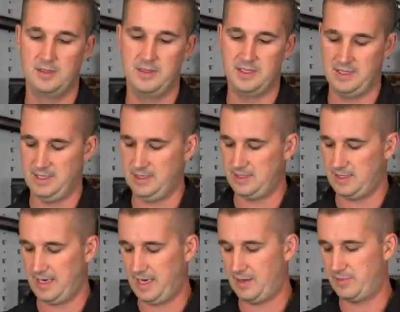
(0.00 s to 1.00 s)
the end
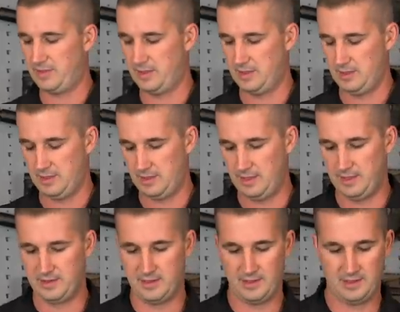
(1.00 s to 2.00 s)
cap,
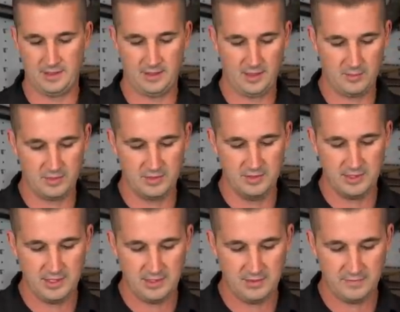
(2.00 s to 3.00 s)
and then I
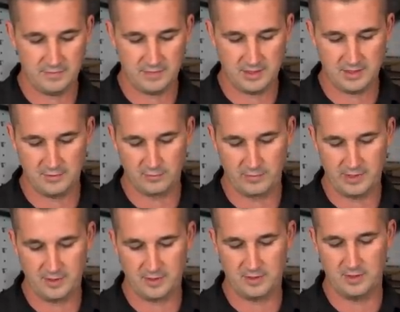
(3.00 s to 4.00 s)
believe the
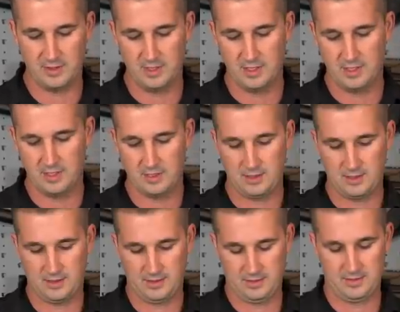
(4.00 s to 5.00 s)
rear
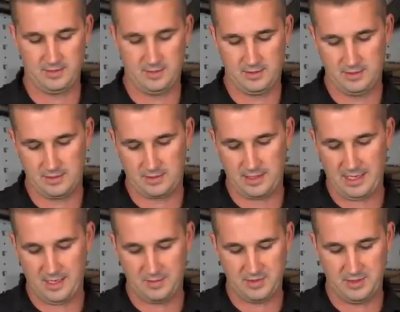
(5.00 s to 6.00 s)
uh,
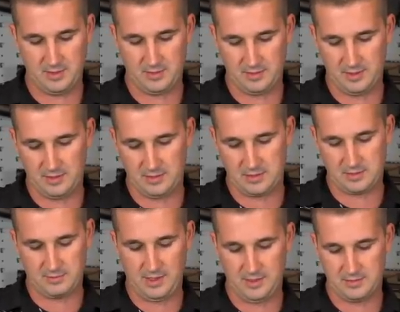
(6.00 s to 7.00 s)
cap here that
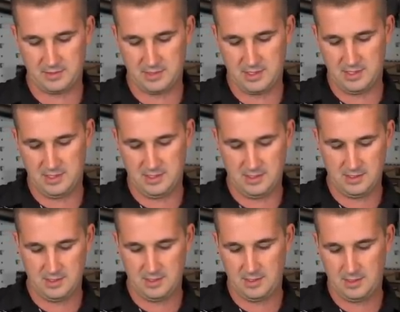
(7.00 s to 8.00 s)
surrounds the
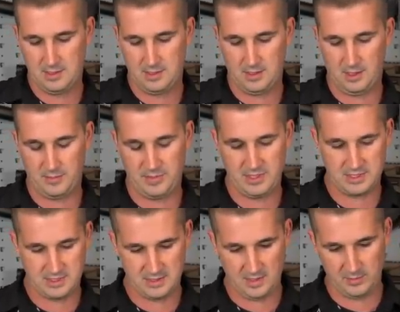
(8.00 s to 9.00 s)
uh,
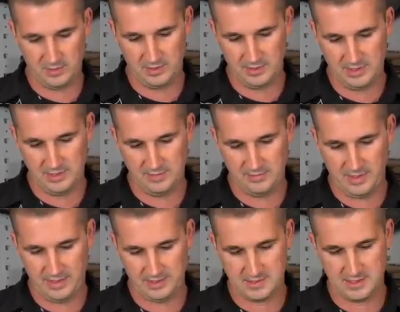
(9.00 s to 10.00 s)
piston. I believe
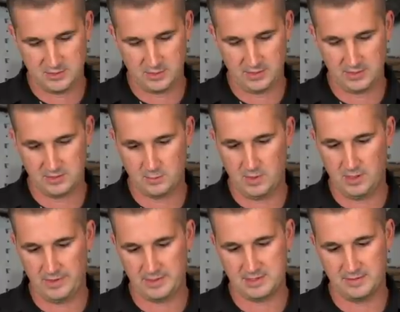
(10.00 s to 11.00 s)
that is heat treated as
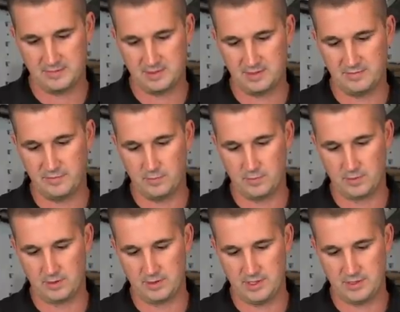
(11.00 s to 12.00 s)
well. That's
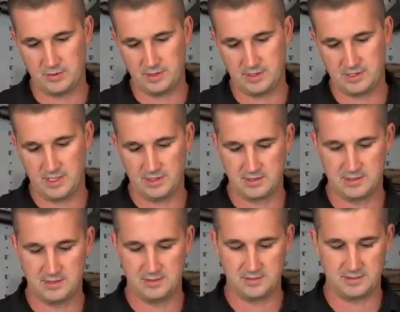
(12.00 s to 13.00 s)
17.4 heat treated stainless
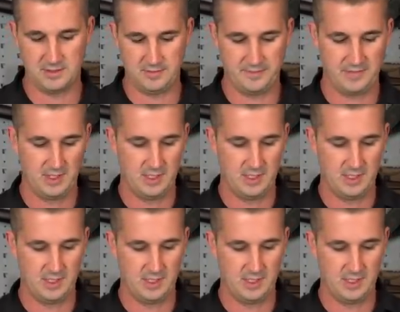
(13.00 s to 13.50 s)
steel. So